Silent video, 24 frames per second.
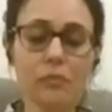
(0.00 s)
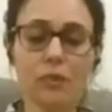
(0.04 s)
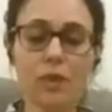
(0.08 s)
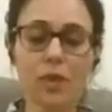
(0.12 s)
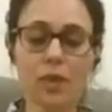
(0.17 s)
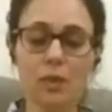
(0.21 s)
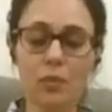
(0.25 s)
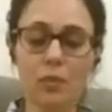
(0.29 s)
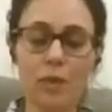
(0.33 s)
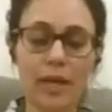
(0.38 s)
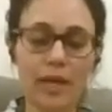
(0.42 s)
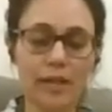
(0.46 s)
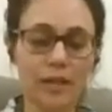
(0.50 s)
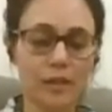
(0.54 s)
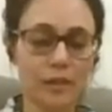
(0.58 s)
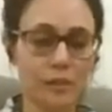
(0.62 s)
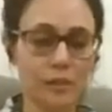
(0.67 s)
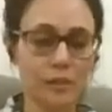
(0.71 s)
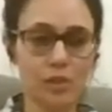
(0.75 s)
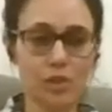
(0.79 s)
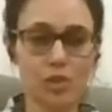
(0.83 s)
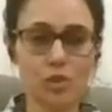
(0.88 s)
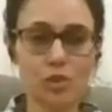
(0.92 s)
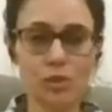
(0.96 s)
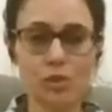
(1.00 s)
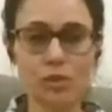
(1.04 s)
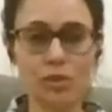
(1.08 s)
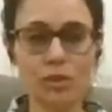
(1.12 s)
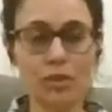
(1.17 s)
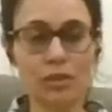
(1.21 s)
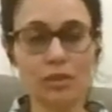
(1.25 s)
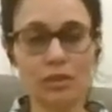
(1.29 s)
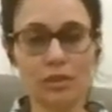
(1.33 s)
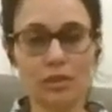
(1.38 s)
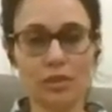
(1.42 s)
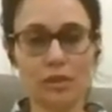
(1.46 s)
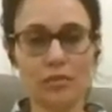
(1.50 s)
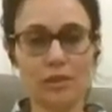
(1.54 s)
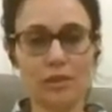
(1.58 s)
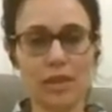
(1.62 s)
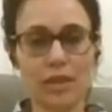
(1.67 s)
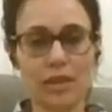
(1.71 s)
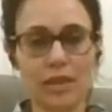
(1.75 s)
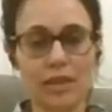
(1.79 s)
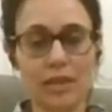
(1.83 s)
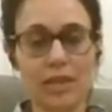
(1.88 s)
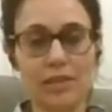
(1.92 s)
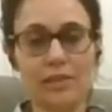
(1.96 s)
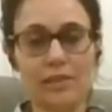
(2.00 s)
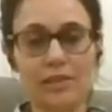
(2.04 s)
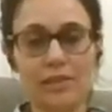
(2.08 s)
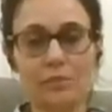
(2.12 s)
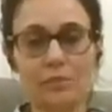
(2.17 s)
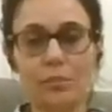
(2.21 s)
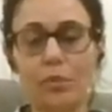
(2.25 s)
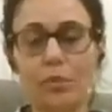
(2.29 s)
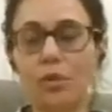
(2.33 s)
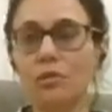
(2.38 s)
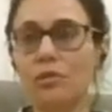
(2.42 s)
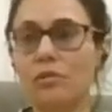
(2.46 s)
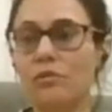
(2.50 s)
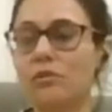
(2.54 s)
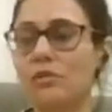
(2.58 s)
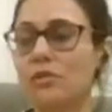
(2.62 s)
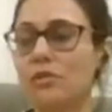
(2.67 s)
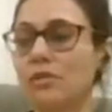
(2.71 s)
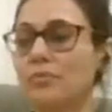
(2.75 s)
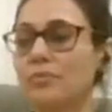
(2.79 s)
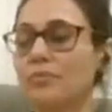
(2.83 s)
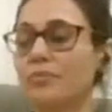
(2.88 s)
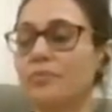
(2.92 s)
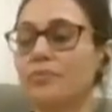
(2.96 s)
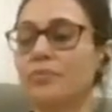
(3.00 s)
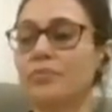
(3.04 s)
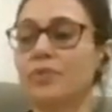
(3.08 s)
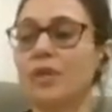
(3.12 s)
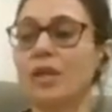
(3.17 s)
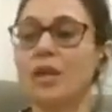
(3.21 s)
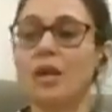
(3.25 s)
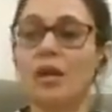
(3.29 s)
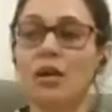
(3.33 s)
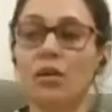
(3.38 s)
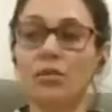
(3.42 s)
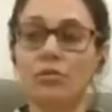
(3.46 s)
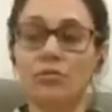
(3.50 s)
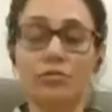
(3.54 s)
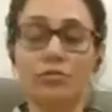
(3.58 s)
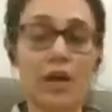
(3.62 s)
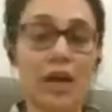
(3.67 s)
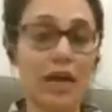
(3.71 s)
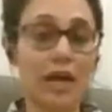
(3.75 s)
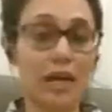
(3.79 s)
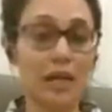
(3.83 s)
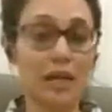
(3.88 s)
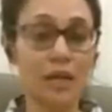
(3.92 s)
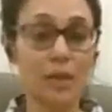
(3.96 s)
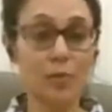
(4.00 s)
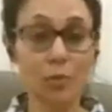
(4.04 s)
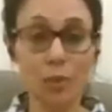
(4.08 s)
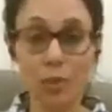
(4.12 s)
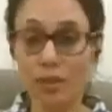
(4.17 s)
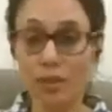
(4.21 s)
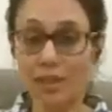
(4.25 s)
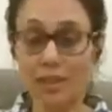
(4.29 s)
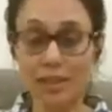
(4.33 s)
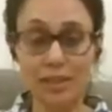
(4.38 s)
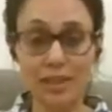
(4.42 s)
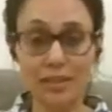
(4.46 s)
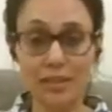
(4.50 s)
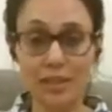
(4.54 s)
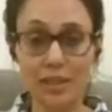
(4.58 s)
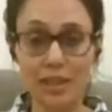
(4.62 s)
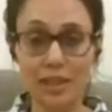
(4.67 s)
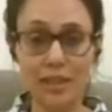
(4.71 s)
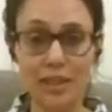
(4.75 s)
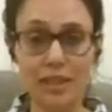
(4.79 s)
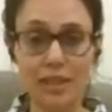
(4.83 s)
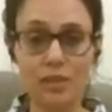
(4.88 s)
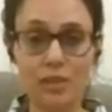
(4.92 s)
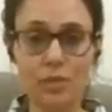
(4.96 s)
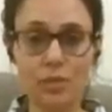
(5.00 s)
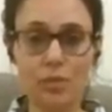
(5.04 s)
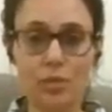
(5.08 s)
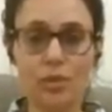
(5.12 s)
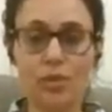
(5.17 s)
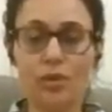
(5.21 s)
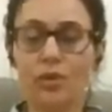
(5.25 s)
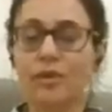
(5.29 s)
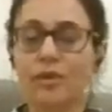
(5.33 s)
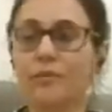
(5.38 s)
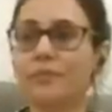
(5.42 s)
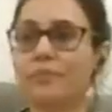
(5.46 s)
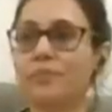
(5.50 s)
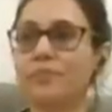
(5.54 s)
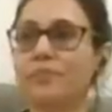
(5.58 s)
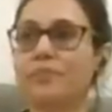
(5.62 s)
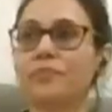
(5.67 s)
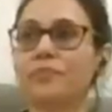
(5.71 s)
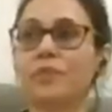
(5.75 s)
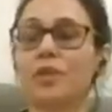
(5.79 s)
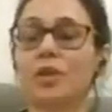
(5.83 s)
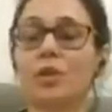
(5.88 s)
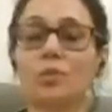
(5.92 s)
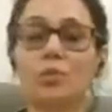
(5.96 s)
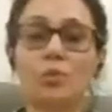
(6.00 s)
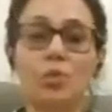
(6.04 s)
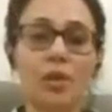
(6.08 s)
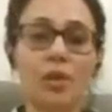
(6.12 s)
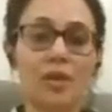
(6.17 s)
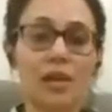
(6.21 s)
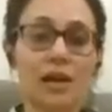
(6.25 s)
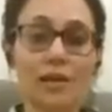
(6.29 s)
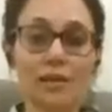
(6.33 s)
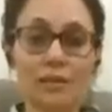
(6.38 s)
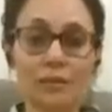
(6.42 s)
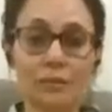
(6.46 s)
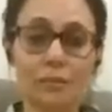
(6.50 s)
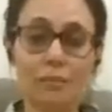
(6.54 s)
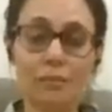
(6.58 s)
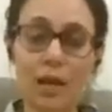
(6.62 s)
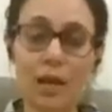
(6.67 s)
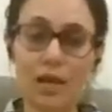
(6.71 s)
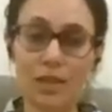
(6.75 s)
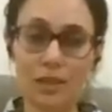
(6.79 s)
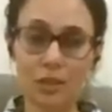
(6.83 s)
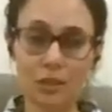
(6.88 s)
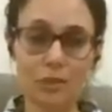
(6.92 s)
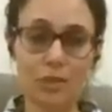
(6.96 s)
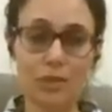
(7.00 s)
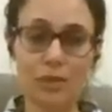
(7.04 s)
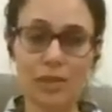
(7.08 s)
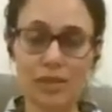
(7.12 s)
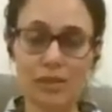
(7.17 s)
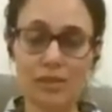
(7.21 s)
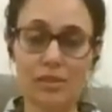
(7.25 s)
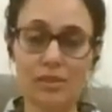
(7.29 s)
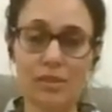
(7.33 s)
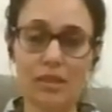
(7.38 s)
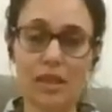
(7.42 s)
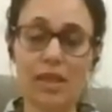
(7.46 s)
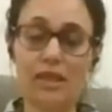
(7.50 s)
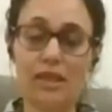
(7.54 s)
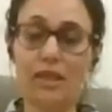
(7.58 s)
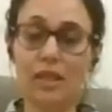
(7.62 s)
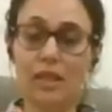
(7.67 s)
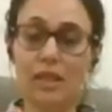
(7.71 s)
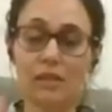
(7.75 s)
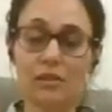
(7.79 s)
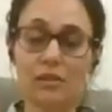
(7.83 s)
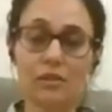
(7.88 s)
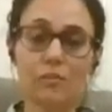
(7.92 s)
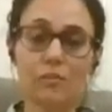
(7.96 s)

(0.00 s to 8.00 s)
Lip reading: why spiritual awakening is important, what is an inner work, what are the pathways, and in the